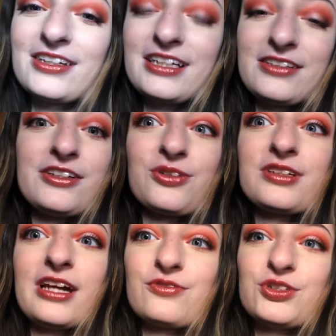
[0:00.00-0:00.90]
Like,
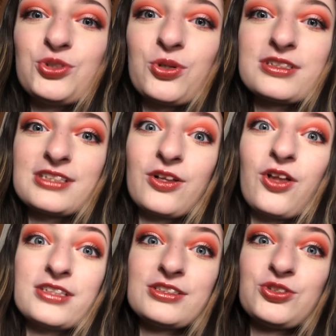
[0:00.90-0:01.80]
literally every door is a
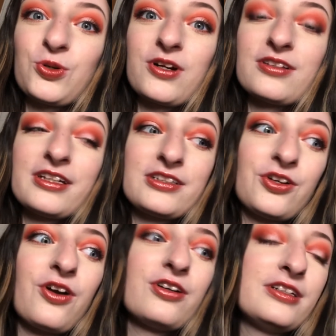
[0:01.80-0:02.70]
closet door. Like,
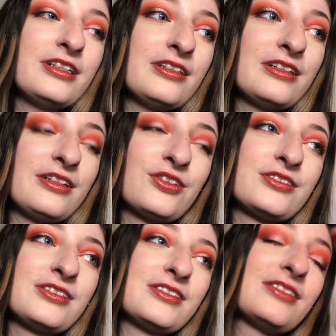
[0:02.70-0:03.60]

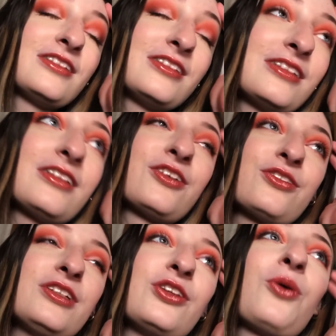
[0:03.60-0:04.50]
there's
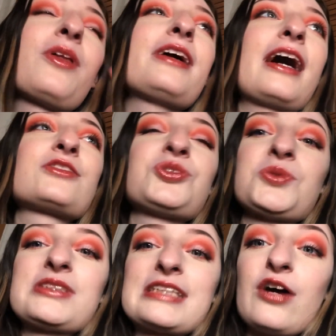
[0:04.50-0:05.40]
literally no, like,
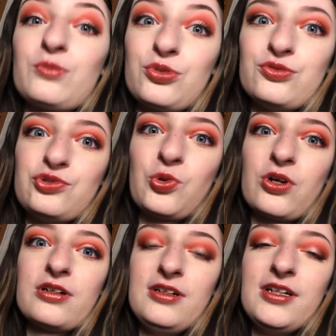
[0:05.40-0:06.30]
actual soundproof
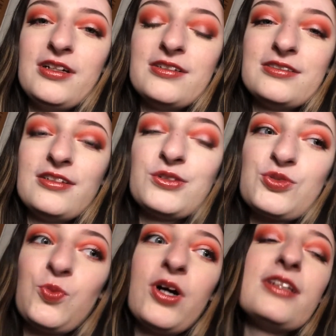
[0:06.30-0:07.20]
door.
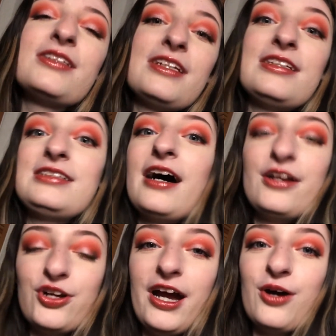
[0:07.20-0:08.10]
There's one in the
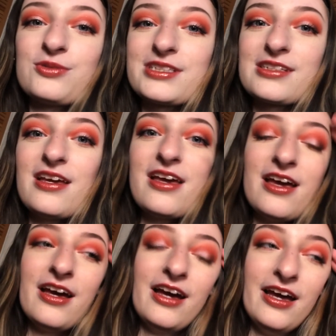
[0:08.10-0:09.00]
entire house,
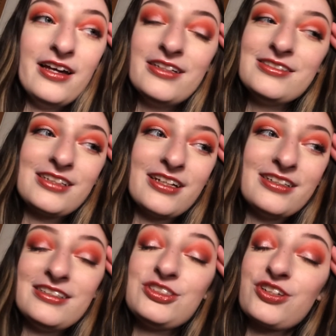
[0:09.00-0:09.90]
and
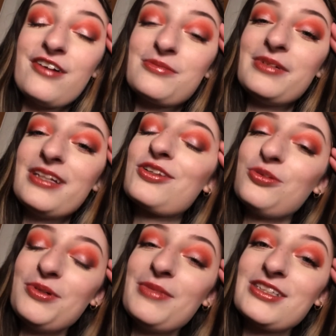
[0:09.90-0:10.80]
it drives me a little
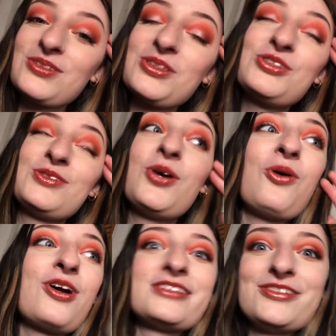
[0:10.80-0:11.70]
bit mental. It's so
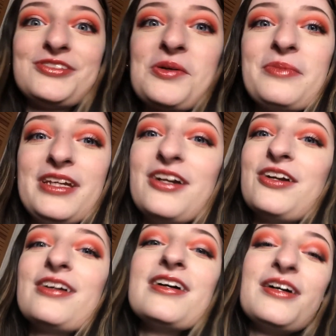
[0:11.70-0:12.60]
hard to film
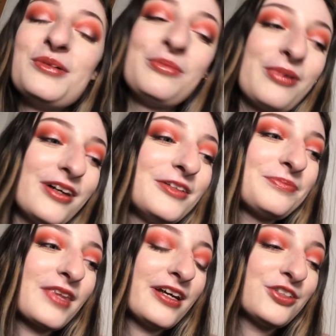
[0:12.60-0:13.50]
here, but
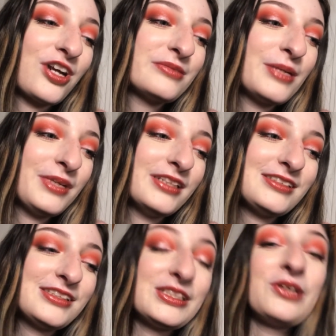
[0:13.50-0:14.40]
I try my best,